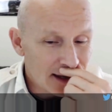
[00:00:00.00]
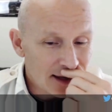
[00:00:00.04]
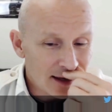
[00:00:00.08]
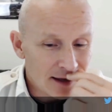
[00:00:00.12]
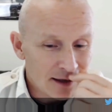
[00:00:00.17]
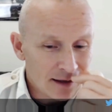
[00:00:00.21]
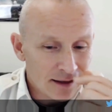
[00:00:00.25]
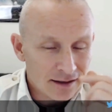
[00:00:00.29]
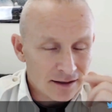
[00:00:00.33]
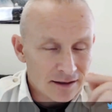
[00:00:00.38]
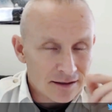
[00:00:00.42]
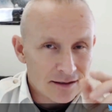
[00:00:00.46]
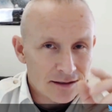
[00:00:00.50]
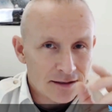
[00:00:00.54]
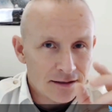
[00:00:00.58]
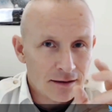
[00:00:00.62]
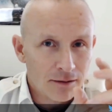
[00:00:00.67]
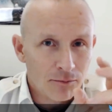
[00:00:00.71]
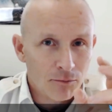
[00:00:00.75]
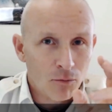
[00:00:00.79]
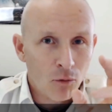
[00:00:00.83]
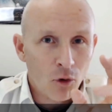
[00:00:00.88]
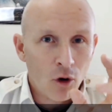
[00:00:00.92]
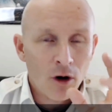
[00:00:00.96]
is
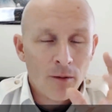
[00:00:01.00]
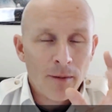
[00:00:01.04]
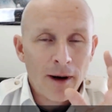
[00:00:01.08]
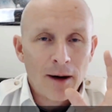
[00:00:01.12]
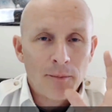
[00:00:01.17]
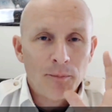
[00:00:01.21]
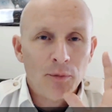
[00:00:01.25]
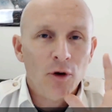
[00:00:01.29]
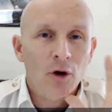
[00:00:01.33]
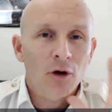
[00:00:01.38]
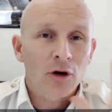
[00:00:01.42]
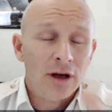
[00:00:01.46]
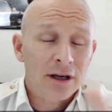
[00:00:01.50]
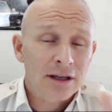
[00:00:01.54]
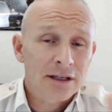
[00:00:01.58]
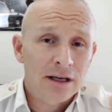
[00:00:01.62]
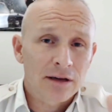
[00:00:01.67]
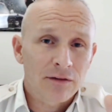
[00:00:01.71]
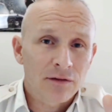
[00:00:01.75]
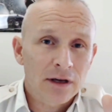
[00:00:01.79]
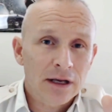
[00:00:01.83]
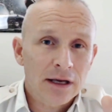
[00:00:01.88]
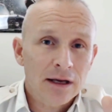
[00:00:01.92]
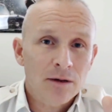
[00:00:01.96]
more about
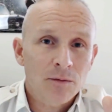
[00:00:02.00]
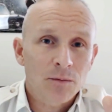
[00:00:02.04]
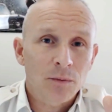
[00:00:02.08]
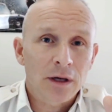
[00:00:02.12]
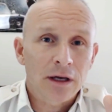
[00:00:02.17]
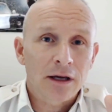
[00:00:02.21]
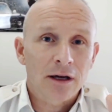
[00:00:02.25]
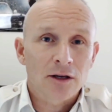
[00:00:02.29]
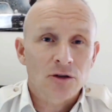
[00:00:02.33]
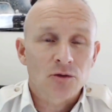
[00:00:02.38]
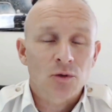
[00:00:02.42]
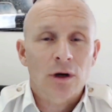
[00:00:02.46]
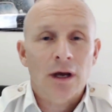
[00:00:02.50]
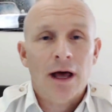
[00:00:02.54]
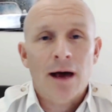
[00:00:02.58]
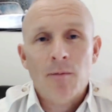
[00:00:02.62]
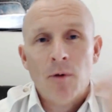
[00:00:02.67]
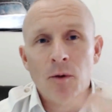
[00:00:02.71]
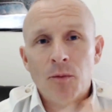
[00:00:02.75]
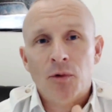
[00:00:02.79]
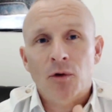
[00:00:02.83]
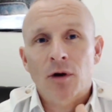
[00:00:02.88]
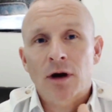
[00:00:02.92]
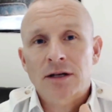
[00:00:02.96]
productivity, because what I'm
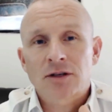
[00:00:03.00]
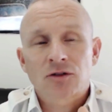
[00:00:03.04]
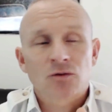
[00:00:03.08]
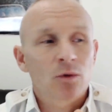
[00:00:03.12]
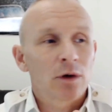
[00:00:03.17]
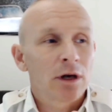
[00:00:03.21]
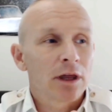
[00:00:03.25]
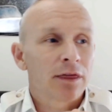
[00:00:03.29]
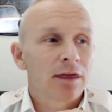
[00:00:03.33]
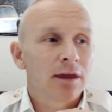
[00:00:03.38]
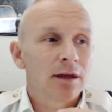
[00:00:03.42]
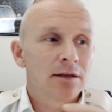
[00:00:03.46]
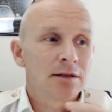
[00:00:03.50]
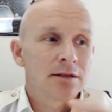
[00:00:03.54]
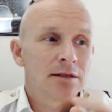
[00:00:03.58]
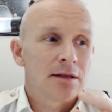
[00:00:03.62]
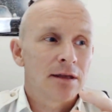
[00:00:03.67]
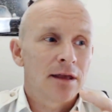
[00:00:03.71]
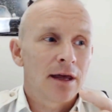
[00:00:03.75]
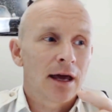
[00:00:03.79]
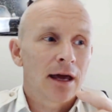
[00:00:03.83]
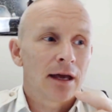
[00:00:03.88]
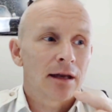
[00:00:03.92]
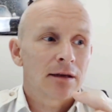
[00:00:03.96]
impressed with is
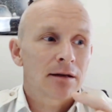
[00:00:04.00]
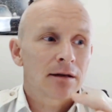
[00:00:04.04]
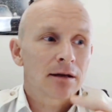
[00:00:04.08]
that,